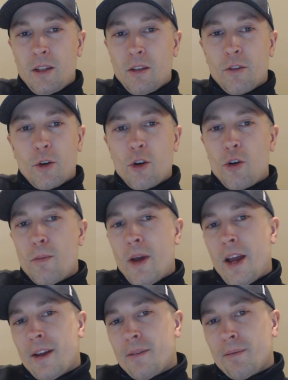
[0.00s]
The Virgo
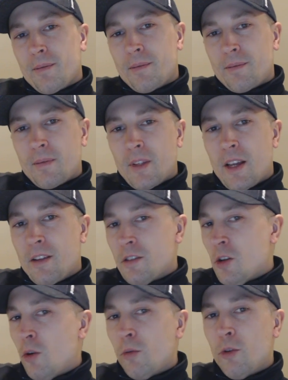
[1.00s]
man has no